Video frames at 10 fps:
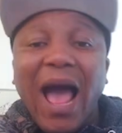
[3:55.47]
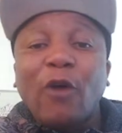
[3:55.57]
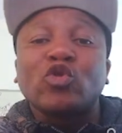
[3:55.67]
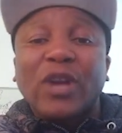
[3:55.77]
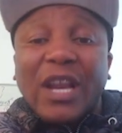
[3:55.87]

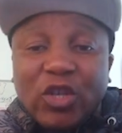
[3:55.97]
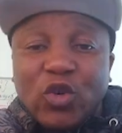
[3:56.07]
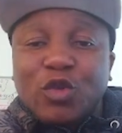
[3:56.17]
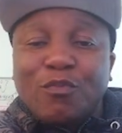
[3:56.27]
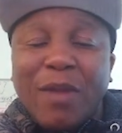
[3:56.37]
how to
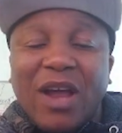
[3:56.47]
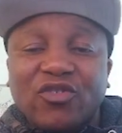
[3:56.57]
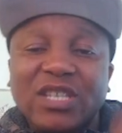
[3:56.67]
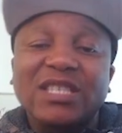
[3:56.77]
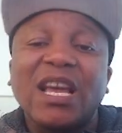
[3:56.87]
reduce
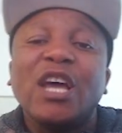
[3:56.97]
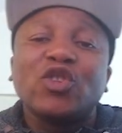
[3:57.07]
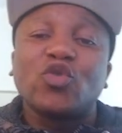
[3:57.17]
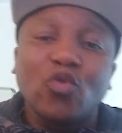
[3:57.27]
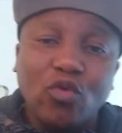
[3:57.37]
matrix
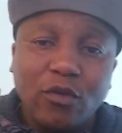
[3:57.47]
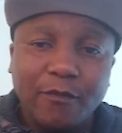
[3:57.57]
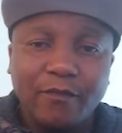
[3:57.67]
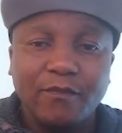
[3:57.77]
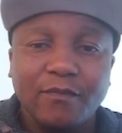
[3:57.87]

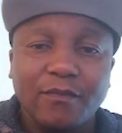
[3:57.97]
to,